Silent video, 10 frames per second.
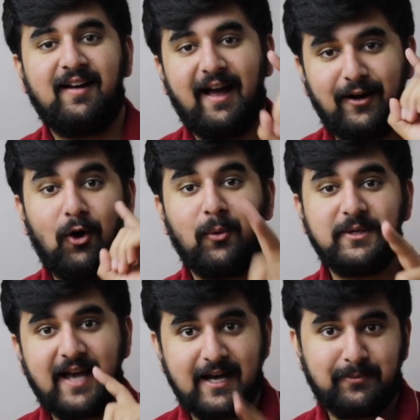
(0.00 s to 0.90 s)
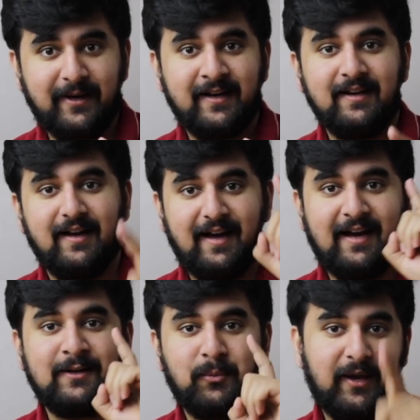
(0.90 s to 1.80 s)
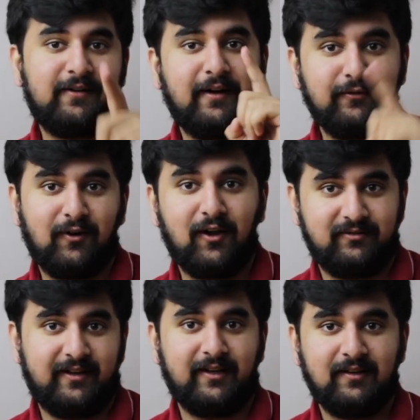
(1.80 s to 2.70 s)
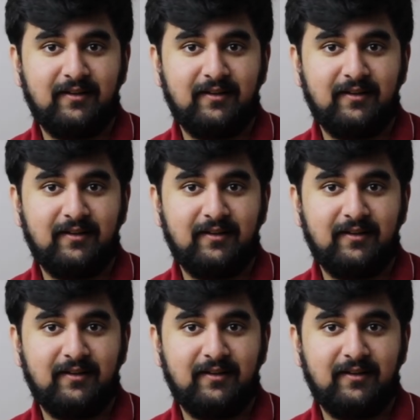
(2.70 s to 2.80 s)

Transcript: It always has been, and we are evolving.